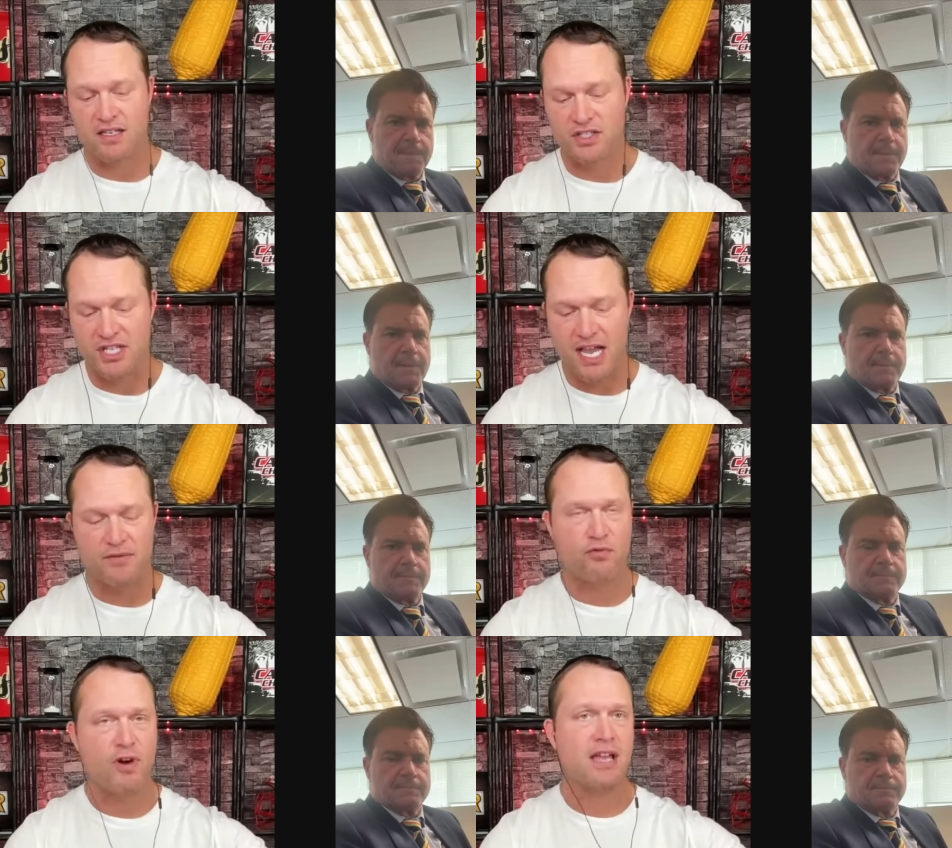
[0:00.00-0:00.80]
Speaker 1: and Javon
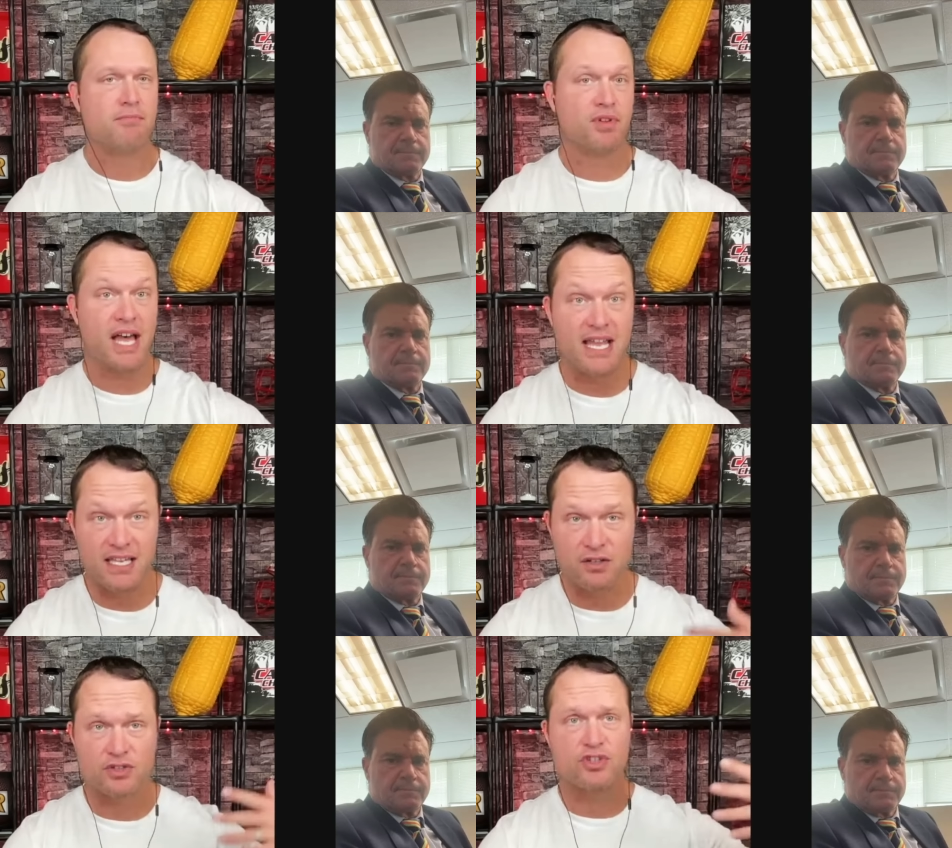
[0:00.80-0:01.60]
Wright and Blye
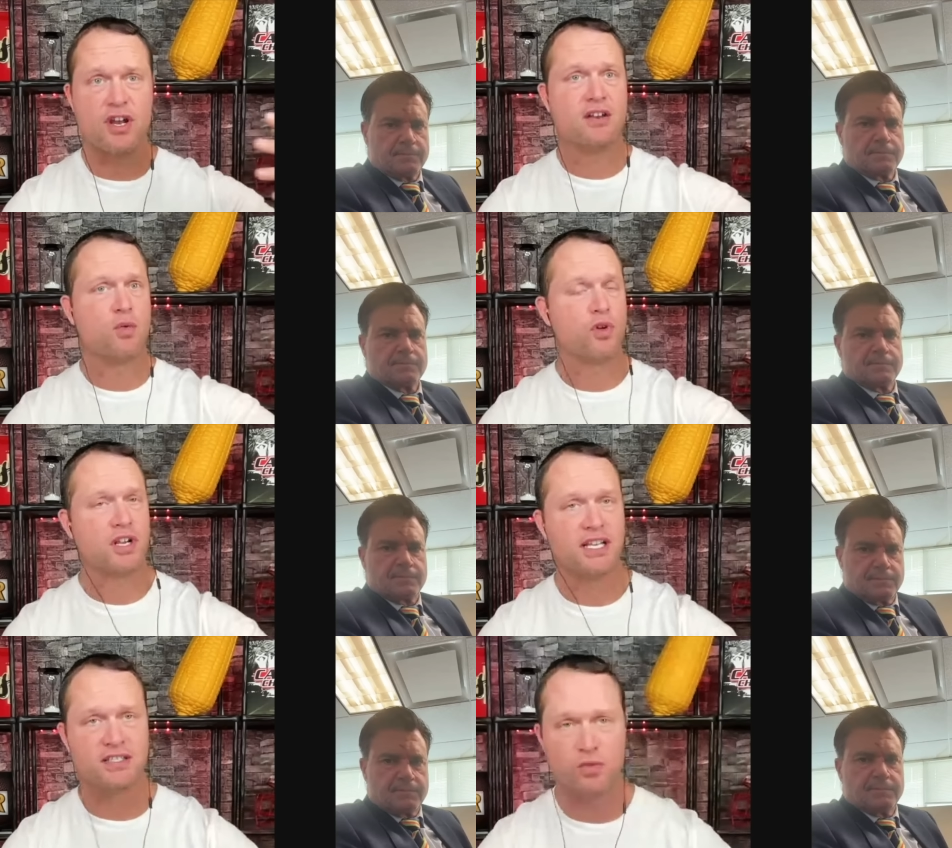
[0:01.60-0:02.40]
Hill's trying to work
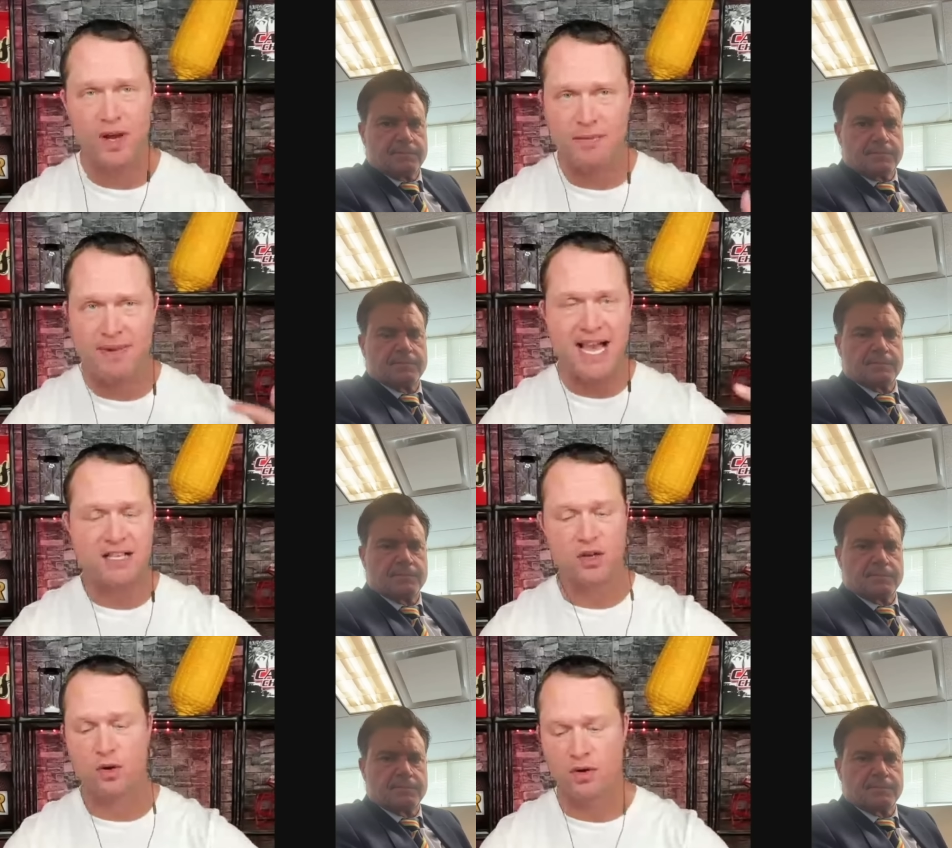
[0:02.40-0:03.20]
his way back, the
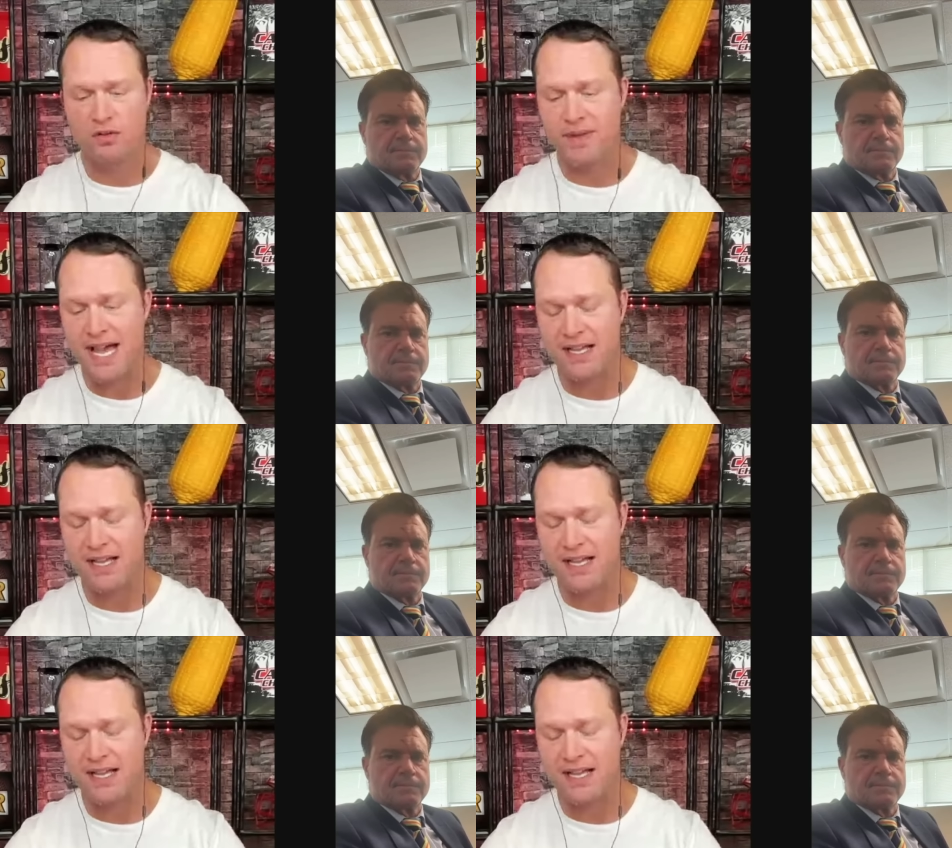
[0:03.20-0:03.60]
cornerback